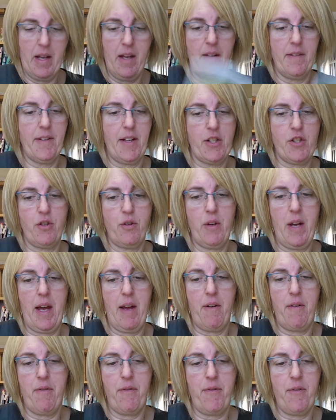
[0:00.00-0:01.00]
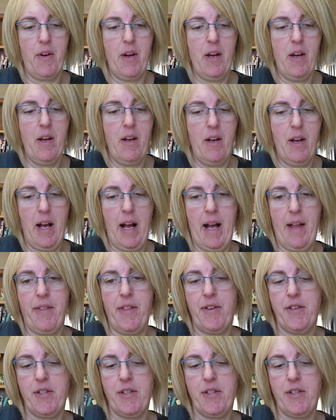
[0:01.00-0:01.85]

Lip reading: They do have other